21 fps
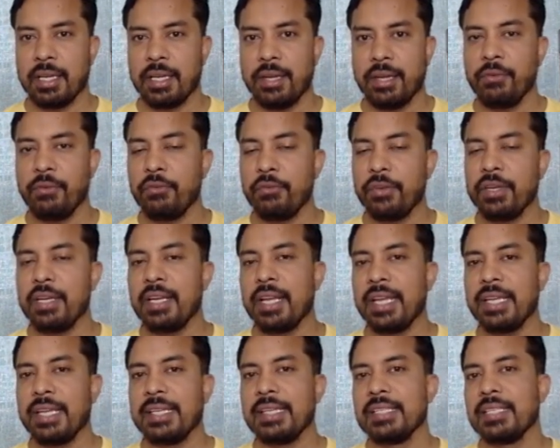And 1
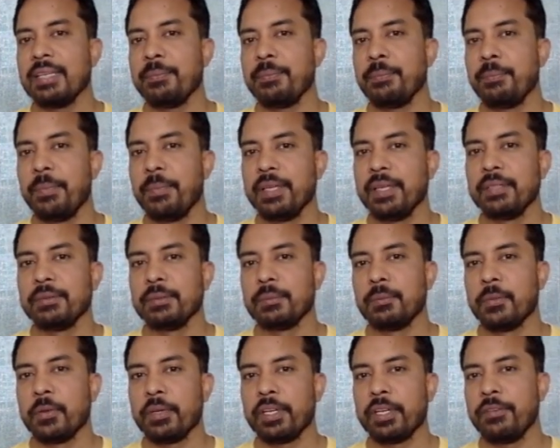like is a big
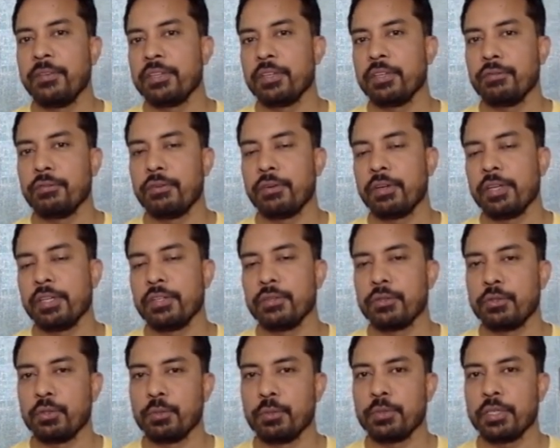motivation for a
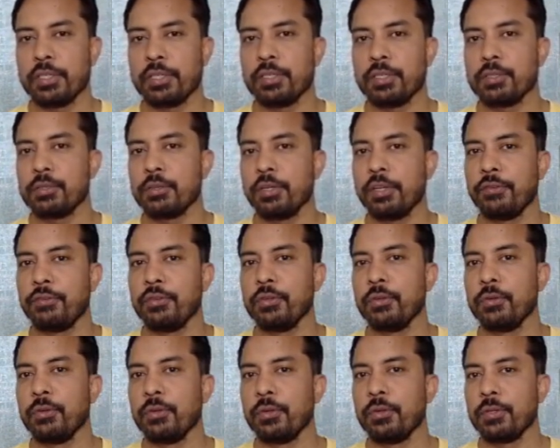YouTube channel. So if
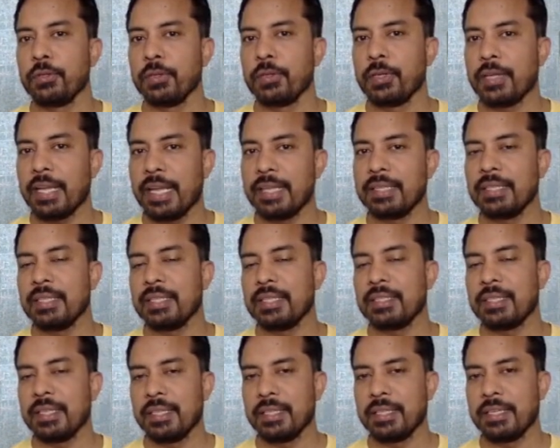you like the
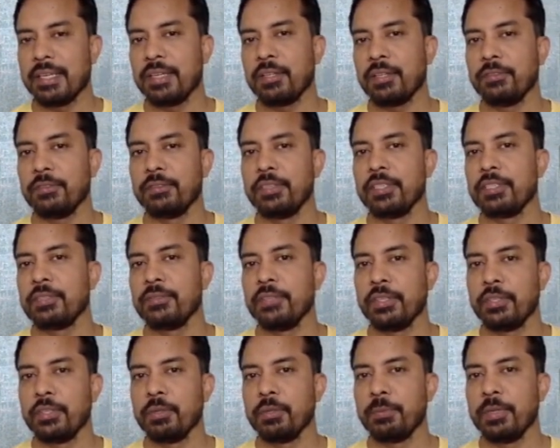content of this
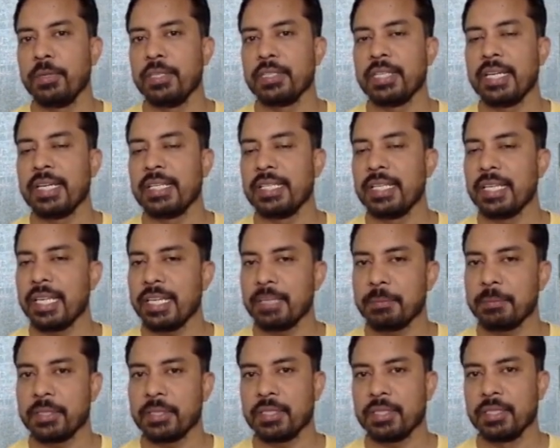video, please hit the
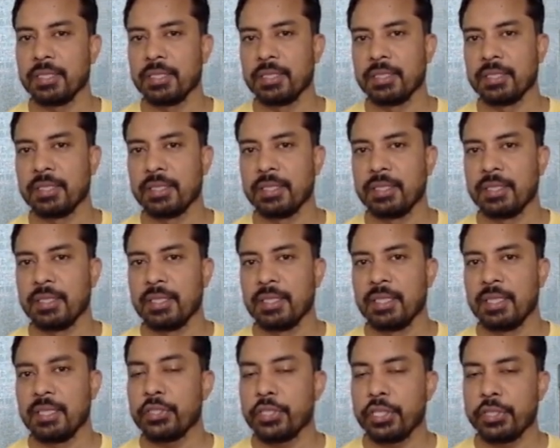like button
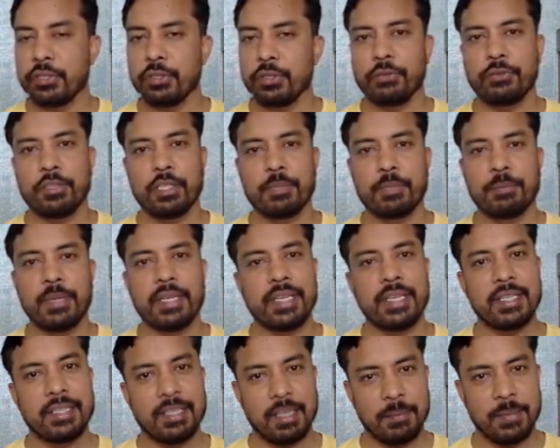and share your feedback
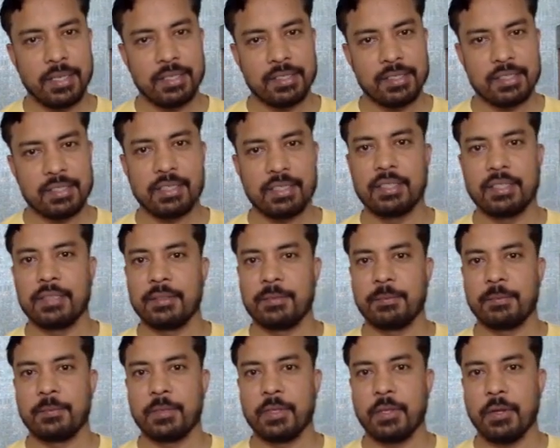in comments.
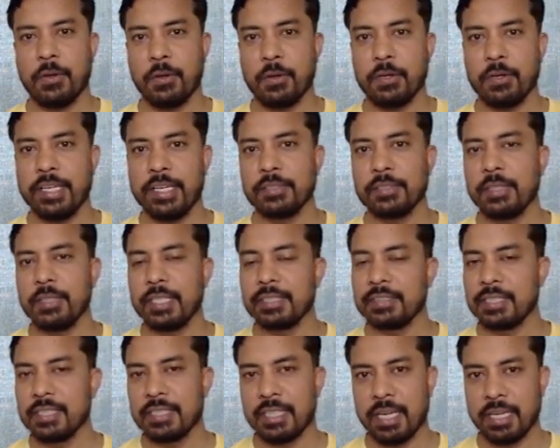Alright, so
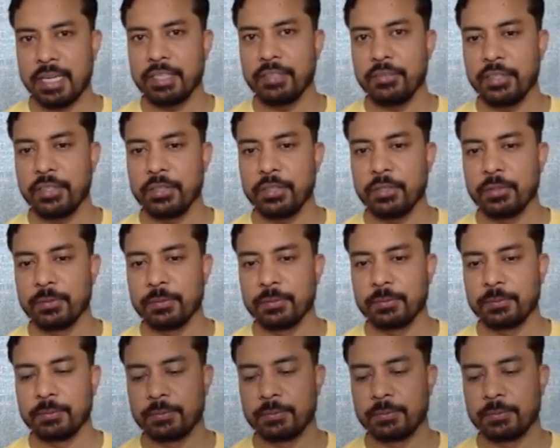let's start the video.